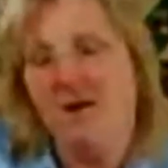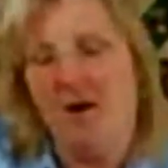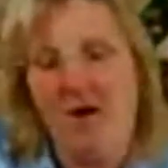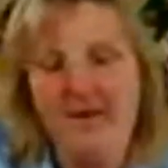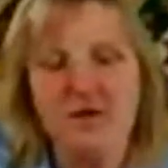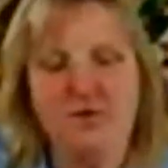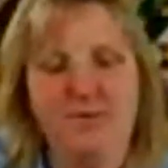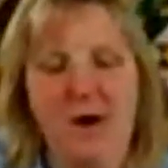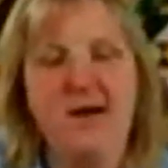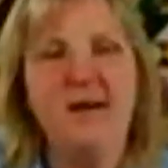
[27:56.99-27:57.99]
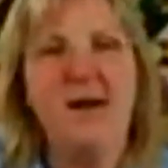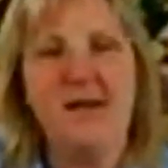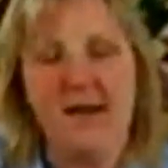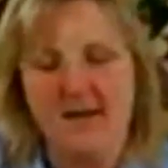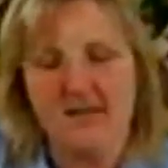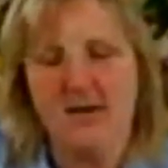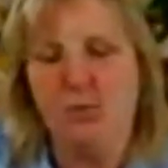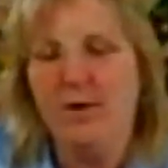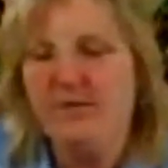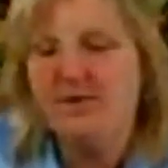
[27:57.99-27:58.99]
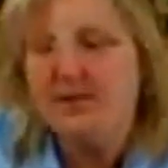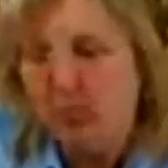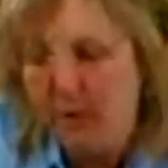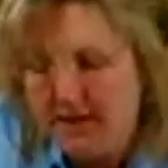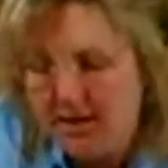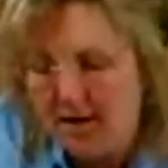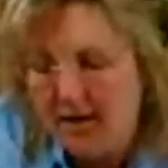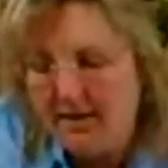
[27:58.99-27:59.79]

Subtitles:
on these Friday night casts, now we started